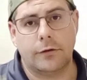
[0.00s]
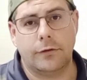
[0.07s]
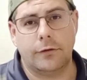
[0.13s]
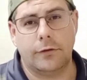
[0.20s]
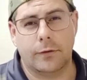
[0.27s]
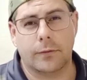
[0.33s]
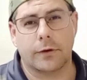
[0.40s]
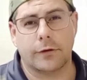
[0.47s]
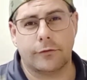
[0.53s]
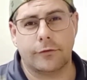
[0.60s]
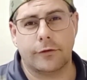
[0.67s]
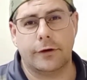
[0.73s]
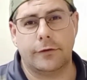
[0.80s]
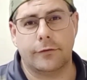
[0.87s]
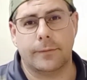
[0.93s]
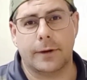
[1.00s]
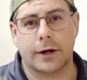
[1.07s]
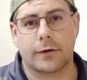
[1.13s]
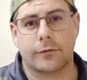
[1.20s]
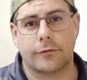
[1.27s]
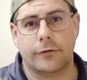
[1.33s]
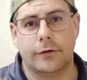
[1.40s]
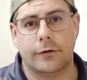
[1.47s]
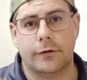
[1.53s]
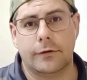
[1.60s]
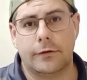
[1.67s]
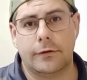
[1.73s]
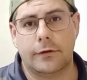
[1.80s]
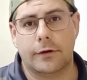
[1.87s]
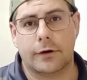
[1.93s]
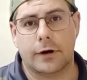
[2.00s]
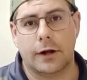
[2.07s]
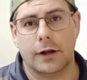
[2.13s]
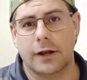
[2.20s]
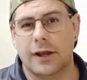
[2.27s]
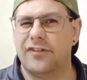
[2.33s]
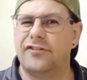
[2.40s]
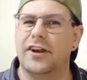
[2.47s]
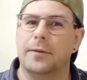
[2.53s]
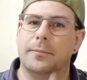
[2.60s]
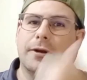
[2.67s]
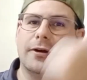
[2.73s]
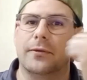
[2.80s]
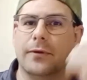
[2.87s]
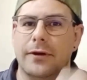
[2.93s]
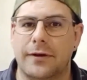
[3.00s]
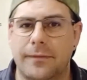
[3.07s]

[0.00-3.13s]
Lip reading: you want to see some accuracy. Alright, let's jump into it.